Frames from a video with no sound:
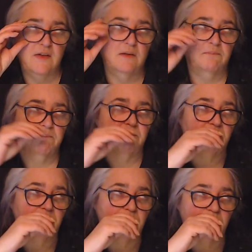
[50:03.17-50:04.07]
it?
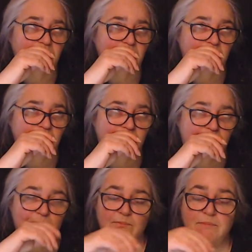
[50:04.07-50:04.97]

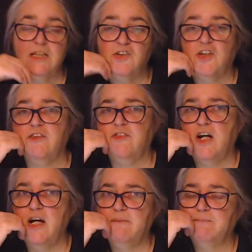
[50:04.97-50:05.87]
Beach cover
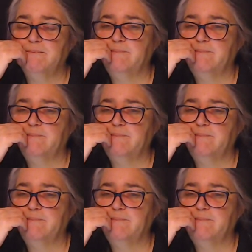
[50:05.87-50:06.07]
up.